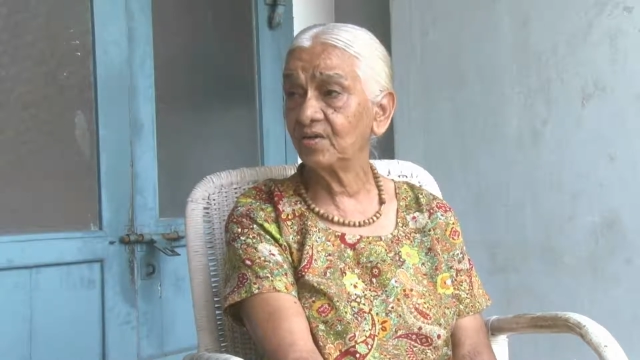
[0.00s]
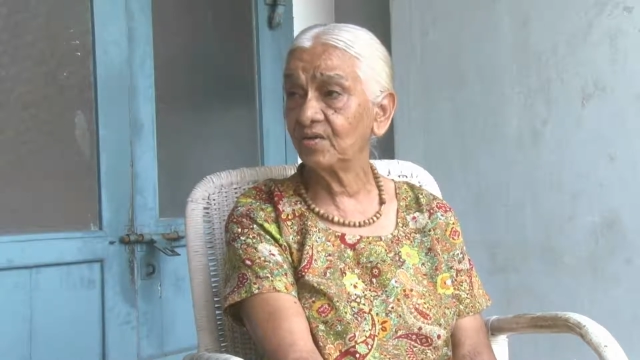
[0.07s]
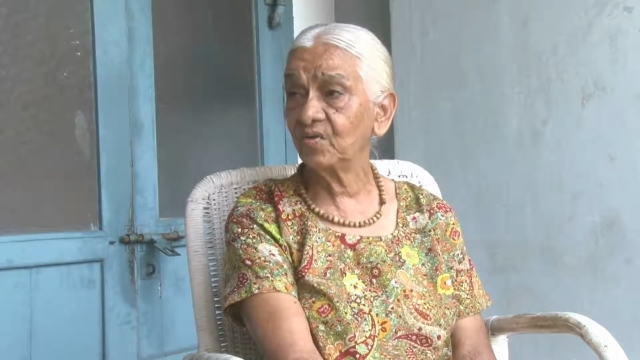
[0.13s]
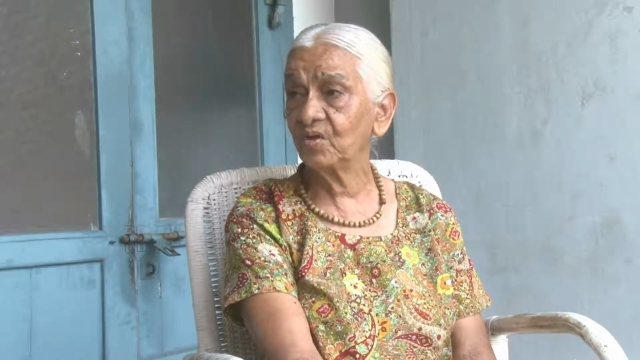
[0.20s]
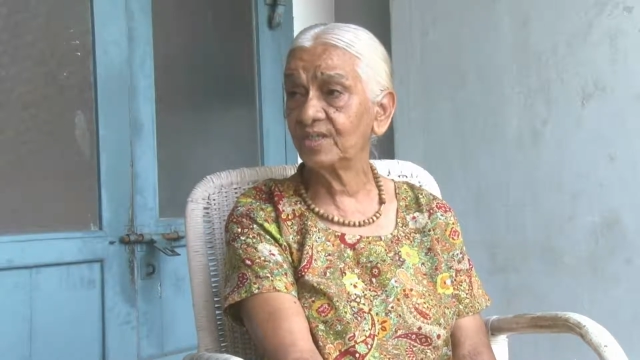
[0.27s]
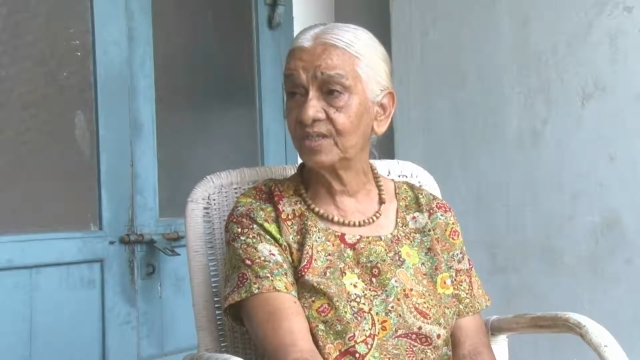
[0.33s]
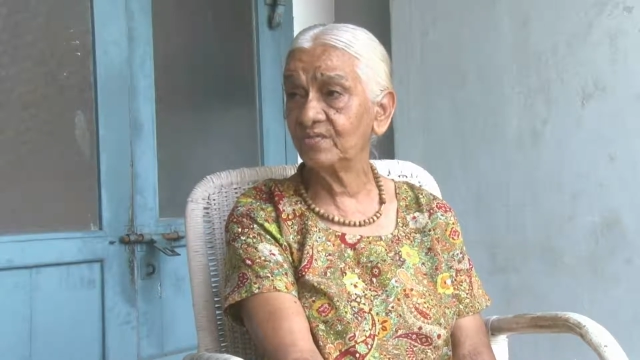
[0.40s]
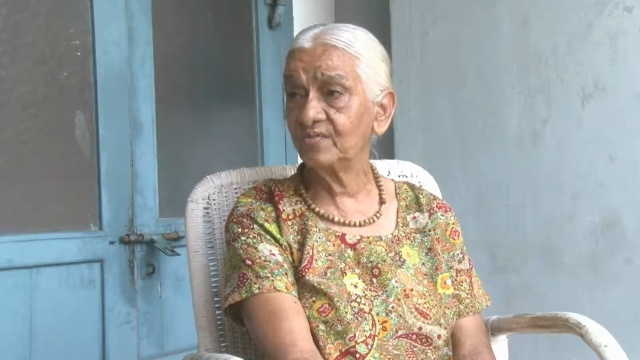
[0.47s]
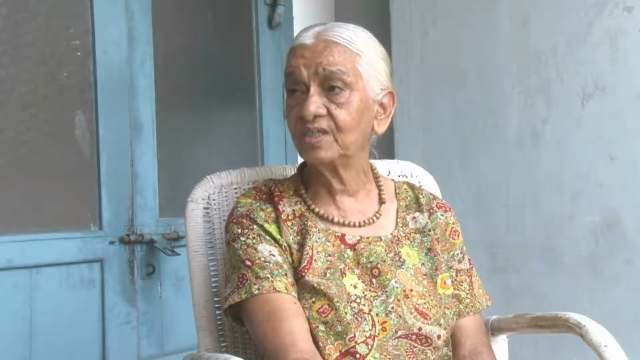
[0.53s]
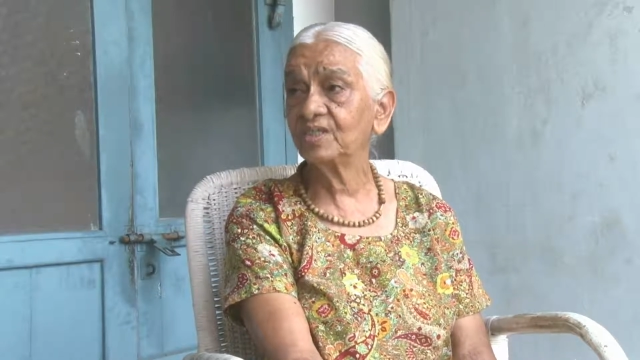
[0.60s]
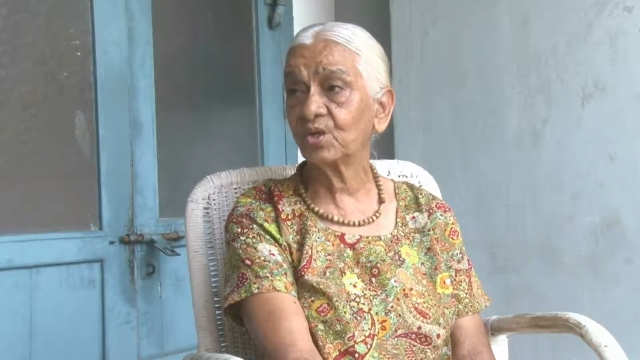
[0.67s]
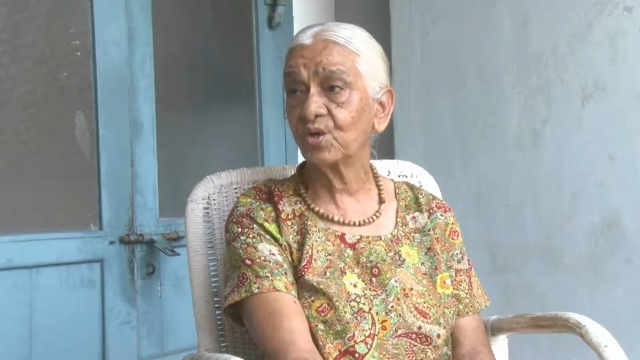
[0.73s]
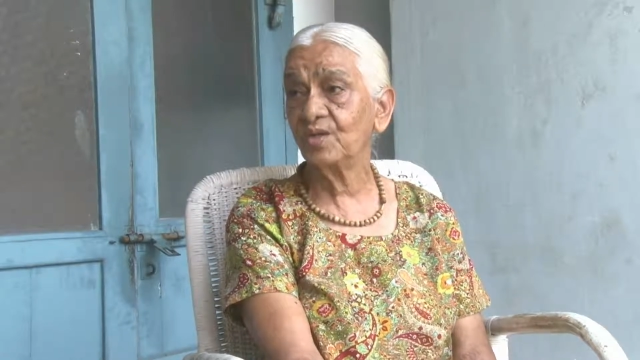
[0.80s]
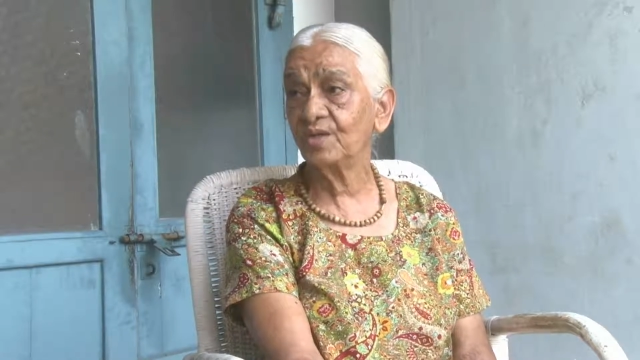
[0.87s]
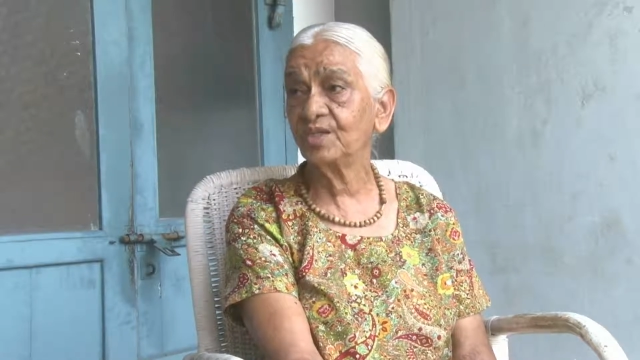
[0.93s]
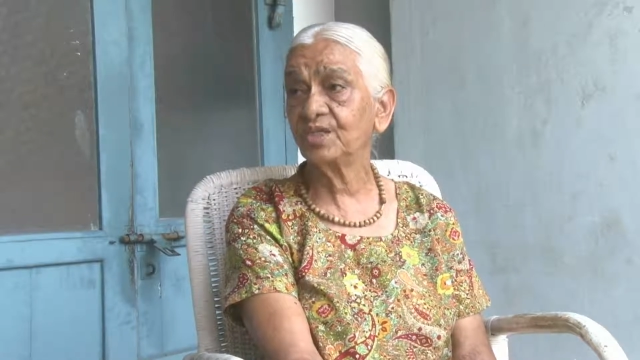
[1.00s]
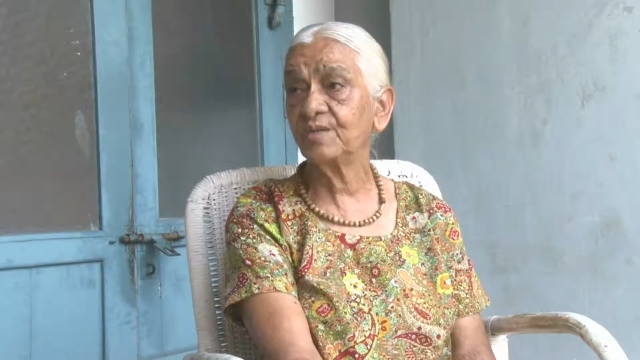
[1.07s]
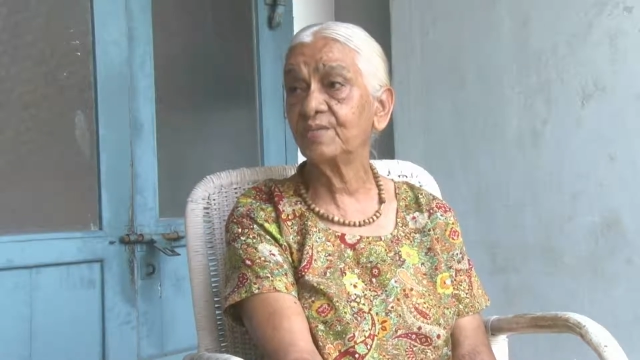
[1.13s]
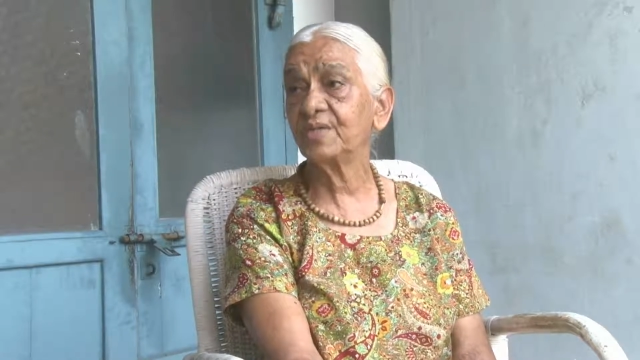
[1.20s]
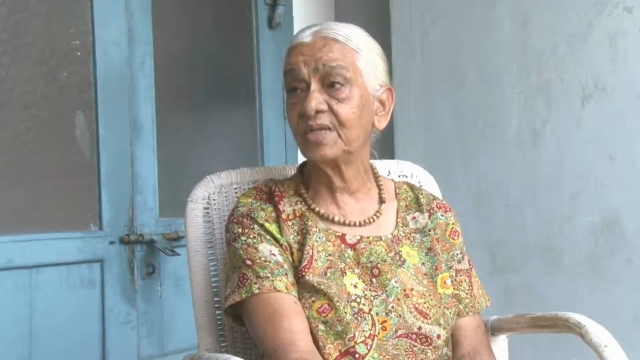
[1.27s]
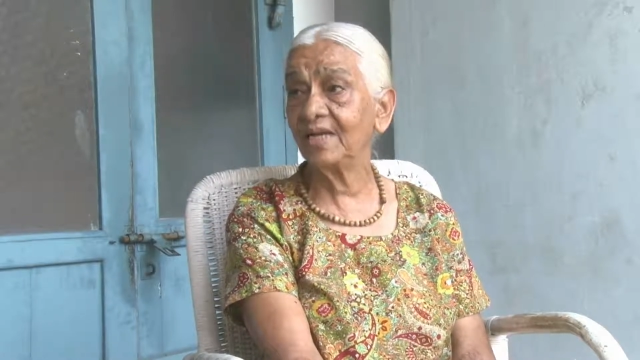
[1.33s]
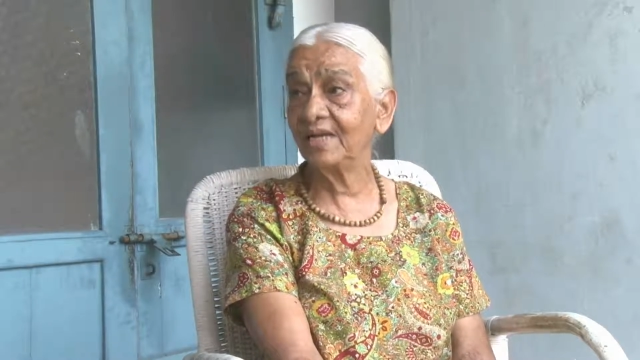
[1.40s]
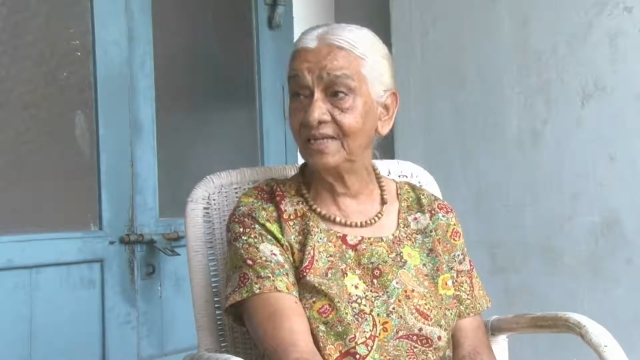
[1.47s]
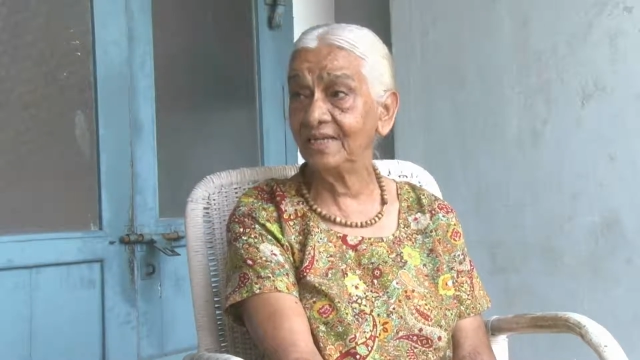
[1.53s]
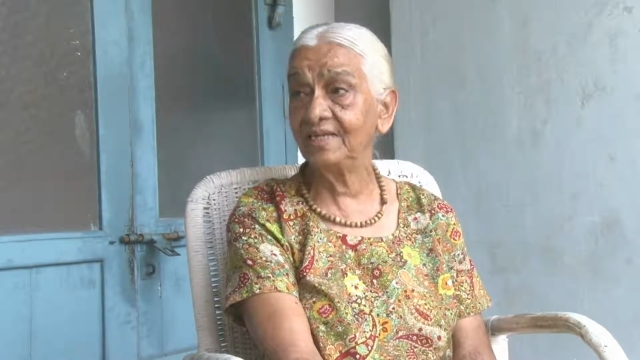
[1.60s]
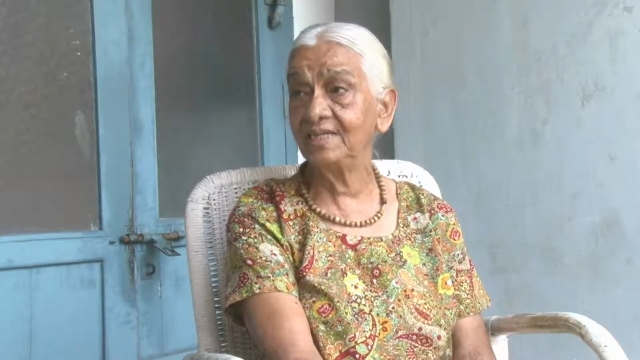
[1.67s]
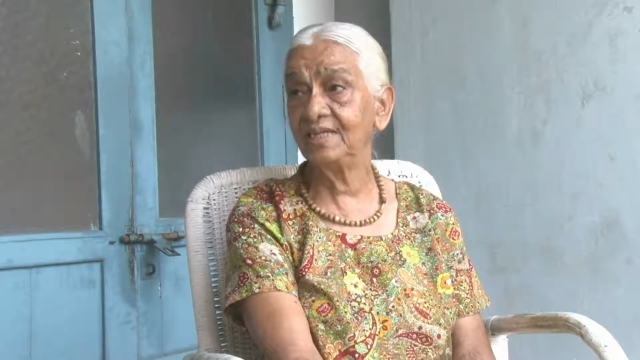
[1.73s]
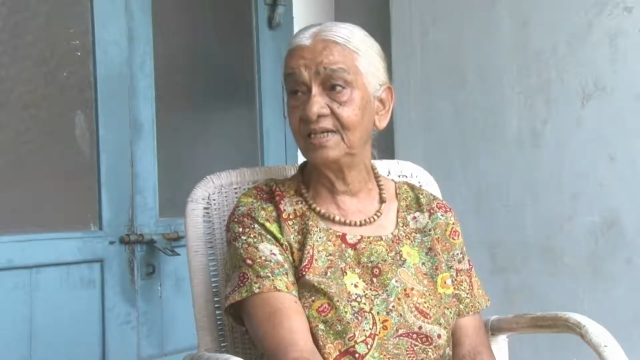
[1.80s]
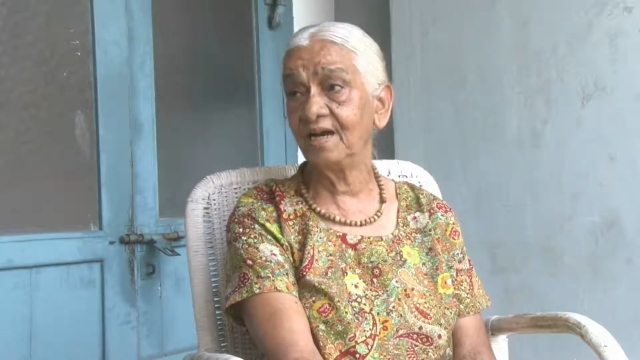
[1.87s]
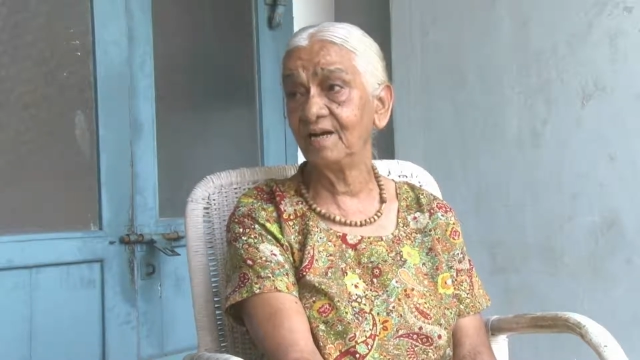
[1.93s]
was giving scholarships in
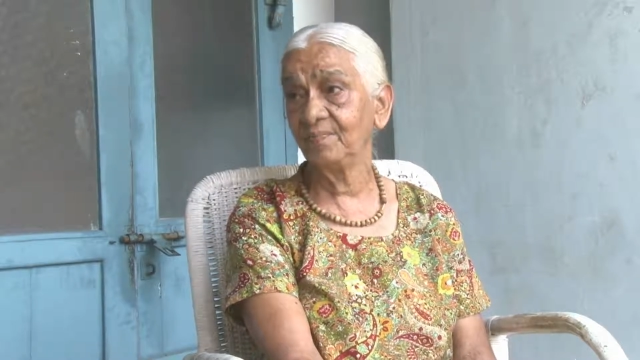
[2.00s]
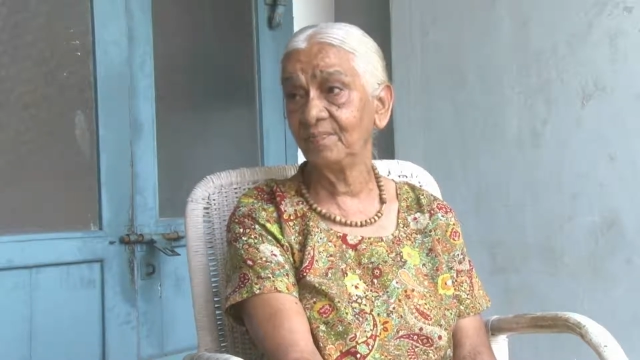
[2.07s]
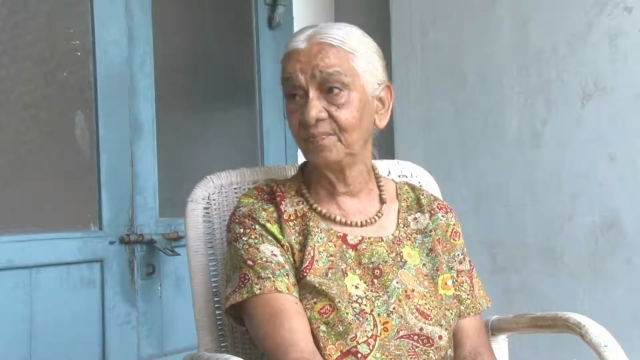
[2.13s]
India